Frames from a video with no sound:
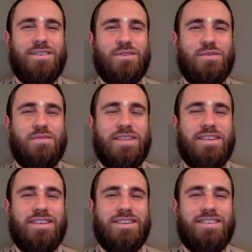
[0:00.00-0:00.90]
with
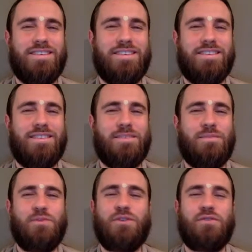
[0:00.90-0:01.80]
a
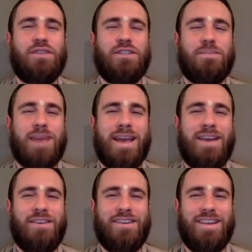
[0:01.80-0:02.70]
beautiful
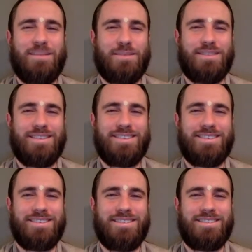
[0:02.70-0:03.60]
smile on her
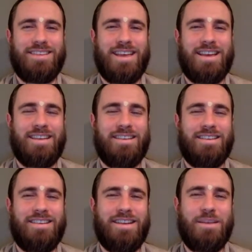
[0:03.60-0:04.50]
lips. And
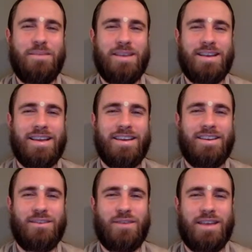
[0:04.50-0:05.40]
a little bit like,
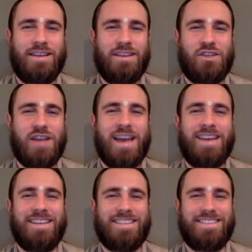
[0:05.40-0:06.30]
you know, like that
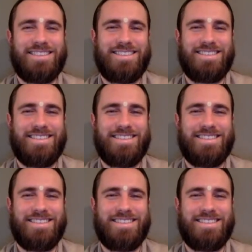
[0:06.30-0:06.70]
shyness.